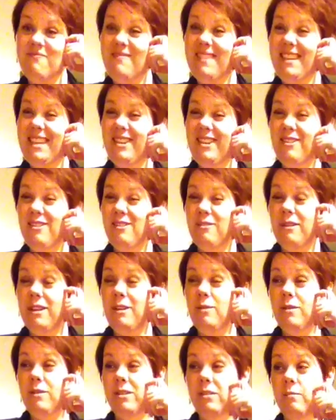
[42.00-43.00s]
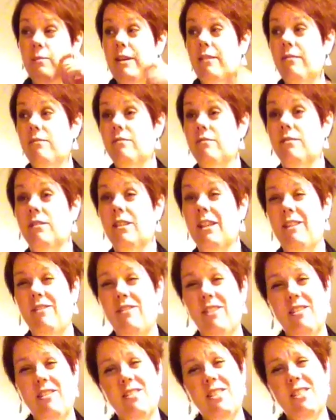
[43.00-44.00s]
Year 3 was about life
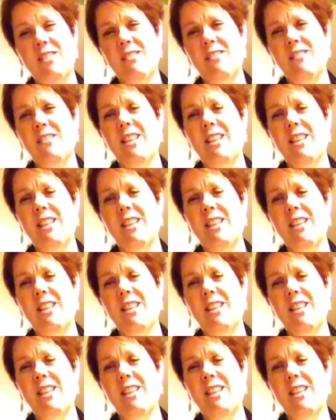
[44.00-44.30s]
lessons.